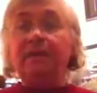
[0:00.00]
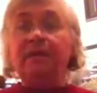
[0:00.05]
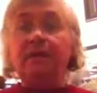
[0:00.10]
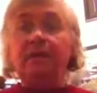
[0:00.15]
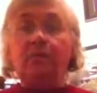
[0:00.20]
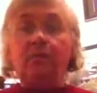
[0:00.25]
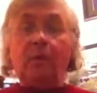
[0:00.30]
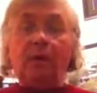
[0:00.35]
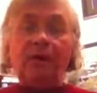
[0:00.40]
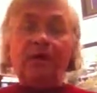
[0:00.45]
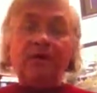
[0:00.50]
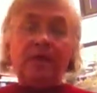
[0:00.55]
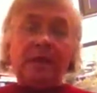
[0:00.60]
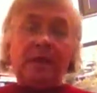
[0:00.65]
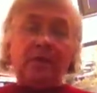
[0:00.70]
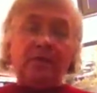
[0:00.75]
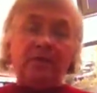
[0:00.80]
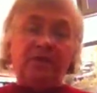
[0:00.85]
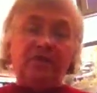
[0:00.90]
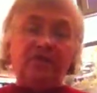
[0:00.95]
you here right
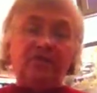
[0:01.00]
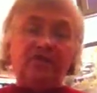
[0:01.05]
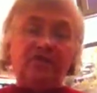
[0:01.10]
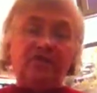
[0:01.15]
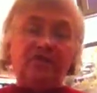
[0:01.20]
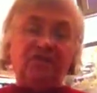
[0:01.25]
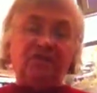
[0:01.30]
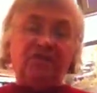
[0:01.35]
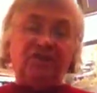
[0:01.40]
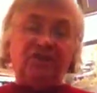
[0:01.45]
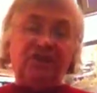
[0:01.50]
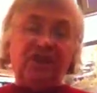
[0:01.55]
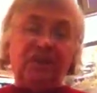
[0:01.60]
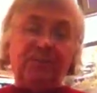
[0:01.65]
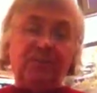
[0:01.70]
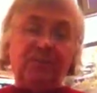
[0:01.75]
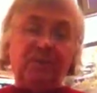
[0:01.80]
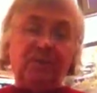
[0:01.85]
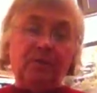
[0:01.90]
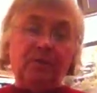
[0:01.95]
now is just
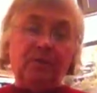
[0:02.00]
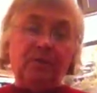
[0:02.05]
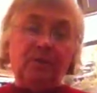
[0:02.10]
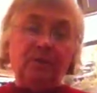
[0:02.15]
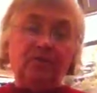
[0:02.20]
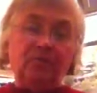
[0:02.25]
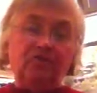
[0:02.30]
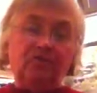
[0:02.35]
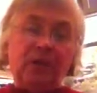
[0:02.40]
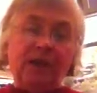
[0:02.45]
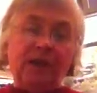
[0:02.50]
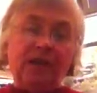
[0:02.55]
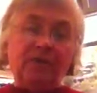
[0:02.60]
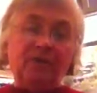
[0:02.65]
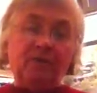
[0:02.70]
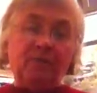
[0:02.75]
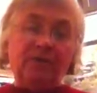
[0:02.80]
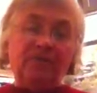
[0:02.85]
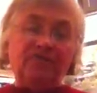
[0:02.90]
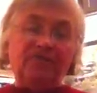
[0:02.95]
keep trying
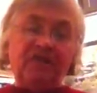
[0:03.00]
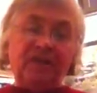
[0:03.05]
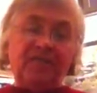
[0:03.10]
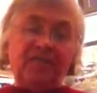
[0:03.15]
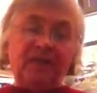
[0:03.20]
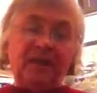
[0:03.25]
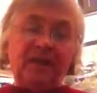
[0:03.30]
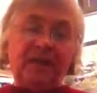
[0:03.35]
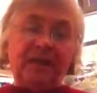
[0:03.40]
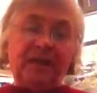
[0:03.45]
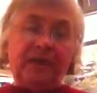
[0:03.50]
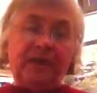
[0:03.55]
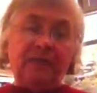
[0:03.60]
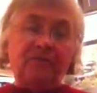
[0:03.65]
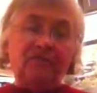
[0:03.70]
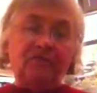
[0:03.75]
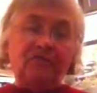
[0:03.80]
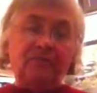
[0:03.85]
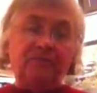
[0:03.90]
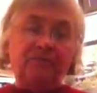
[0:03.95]
to reset that
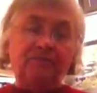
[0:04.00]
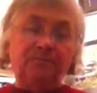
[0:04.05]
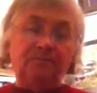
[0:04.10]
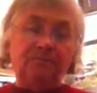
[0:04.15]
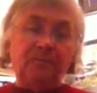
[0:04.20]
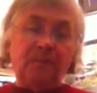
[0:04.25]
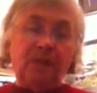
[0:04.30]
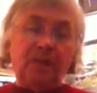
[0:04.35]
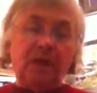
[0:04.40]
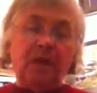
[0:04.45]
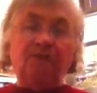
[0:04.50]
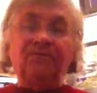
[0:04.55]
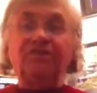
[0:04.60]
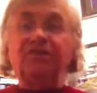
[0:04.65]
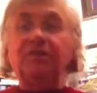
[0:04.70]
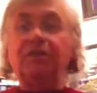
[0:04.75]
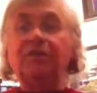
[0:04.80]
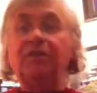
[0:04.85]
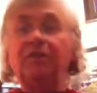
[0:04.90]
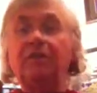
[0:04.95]
edge until you